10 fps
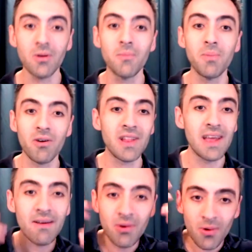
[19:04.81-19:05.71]
Perfect.
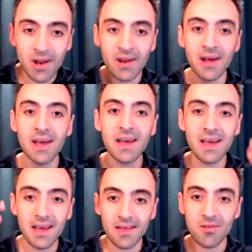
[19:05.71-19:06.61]
Everyone
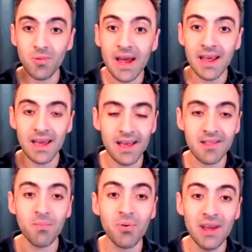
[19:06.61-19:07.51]
is ready. It's a
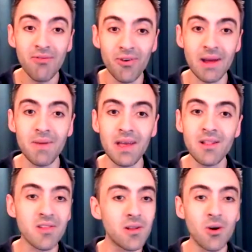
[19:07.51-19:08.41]
pre-frame. It
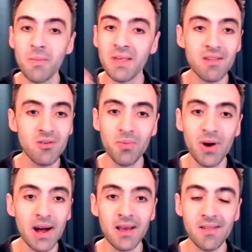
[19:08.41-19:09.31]
doesn't come as a
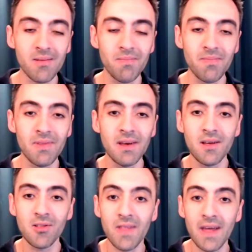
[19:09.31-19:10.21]
surprise.
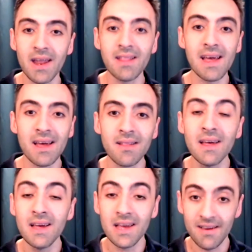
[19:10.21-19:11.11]
So then at the end,
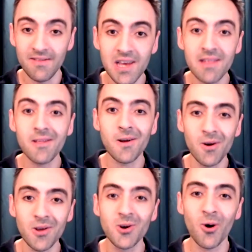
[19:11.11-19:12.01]
if she's done
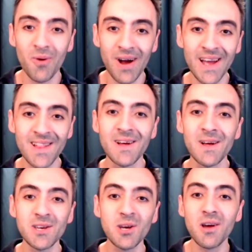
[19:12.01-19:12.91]
her job right,
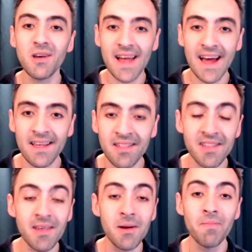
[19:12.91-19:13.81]
she just
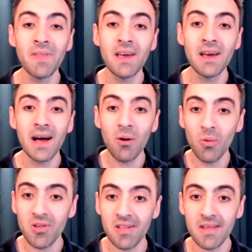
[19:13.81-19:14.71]
asks, how
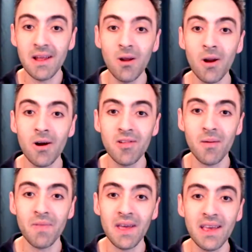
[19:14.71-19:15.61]
was this? Did you learn
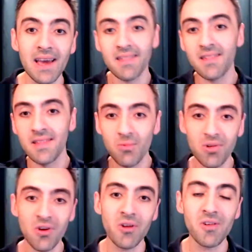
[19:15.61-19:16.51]
something? Yes, it was
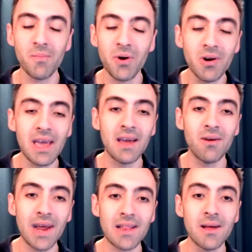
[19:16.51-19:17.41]
awesome. Okay,
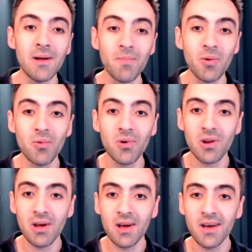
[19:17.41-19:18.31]
great.
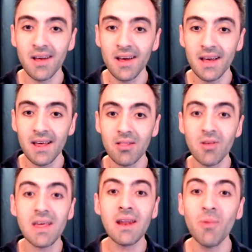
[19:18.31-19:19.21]

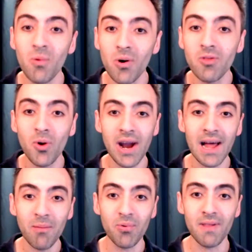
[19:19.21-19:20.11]
Does anyone want more
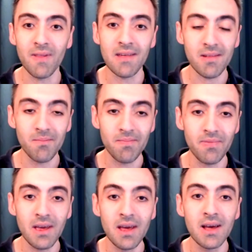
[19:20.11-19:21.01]
help with this?
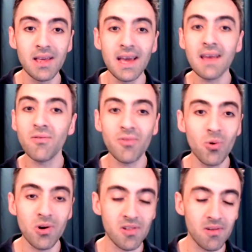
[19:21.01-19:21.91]
Yes, of
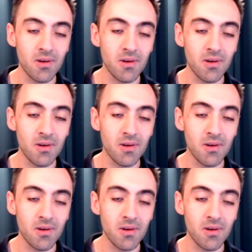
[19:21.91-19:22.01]
course.